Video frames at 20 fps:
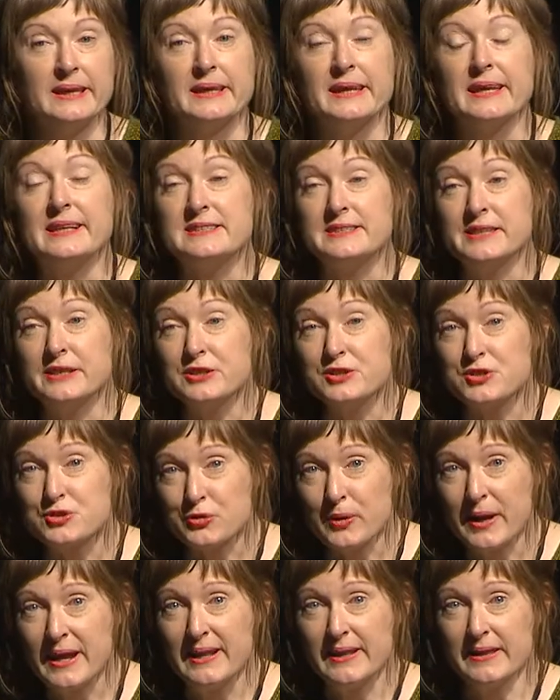it's the
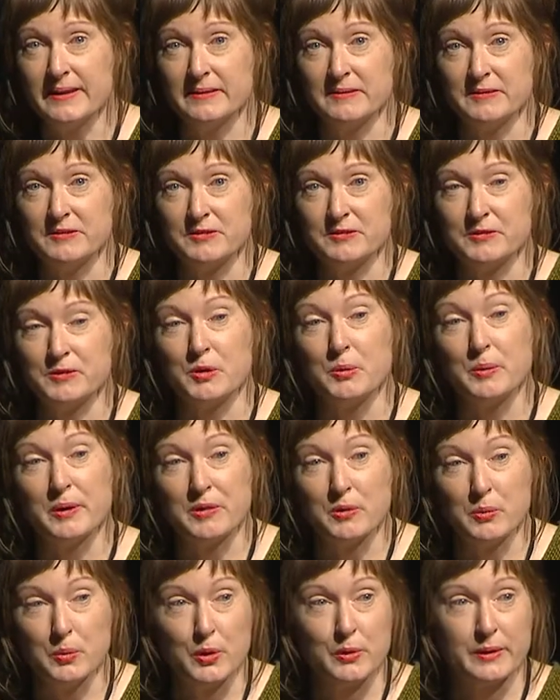Australians who are
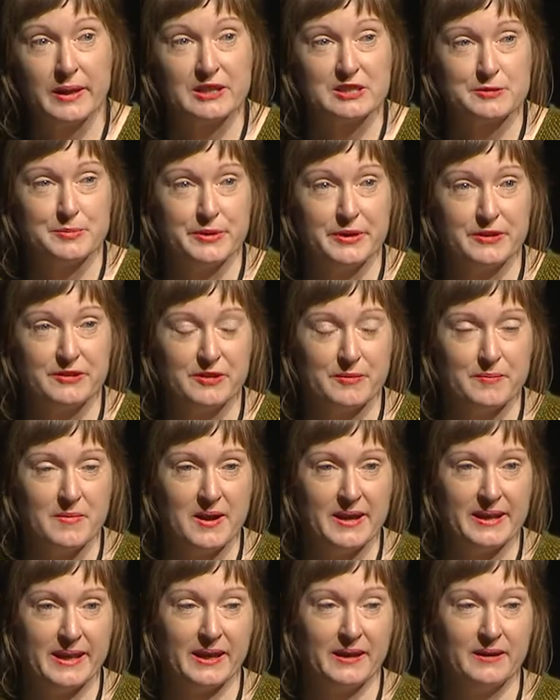the world experts at
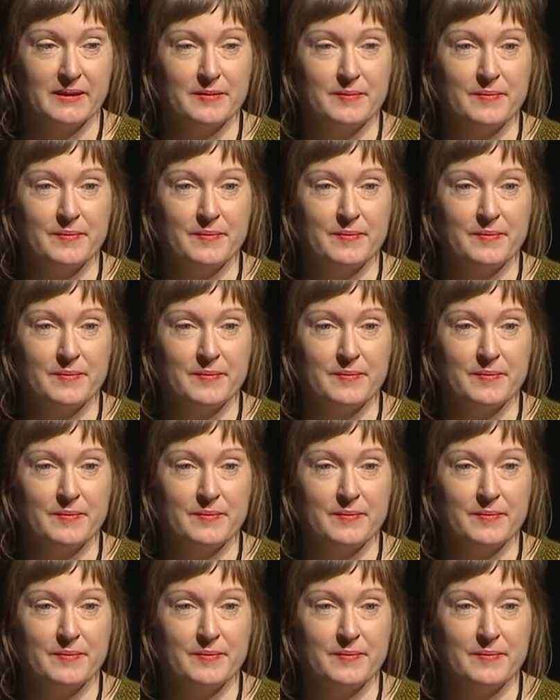mining.